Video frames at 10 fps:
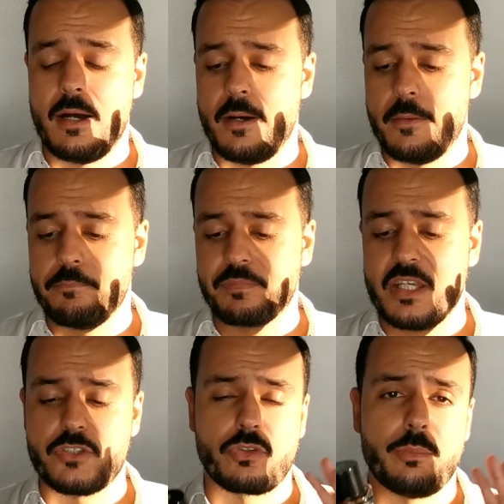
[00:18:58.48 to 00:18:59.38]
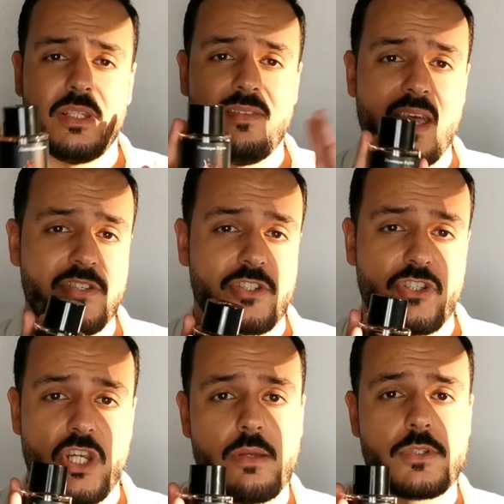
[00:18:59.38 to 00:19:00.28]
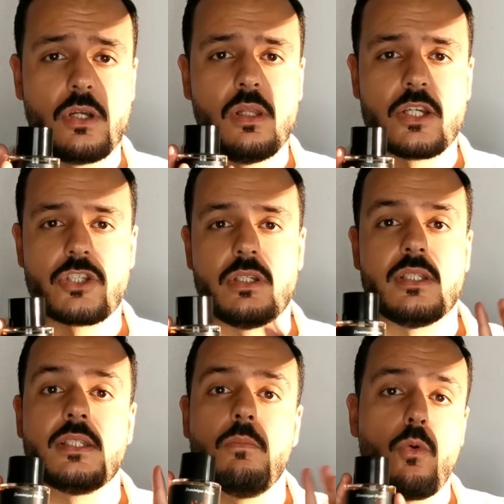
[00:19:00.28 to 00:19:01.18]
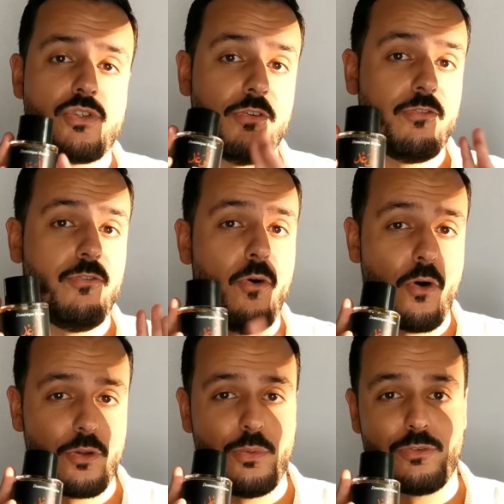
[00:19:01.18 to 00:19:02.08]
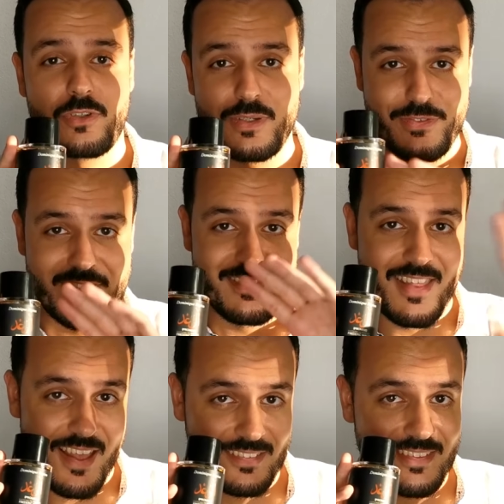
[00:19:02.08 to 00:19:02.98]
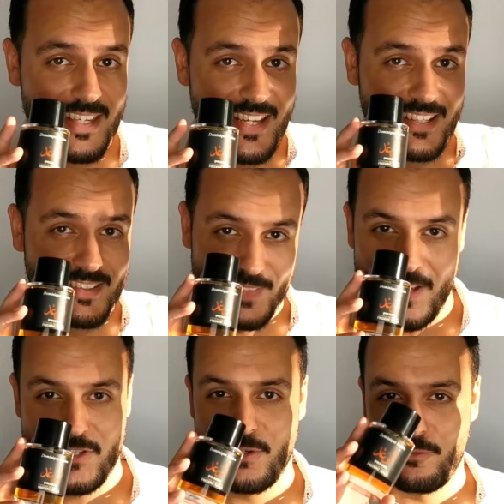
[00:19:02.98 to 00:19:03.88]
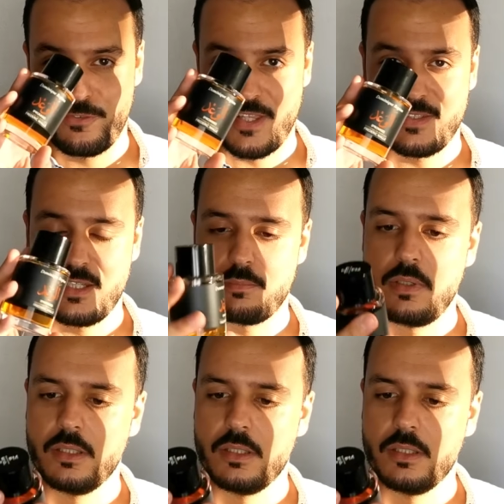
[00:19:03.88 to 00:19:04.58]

Um, it's from the Desert Gems collection. It's the most affordable fragrance in that collection of Frederic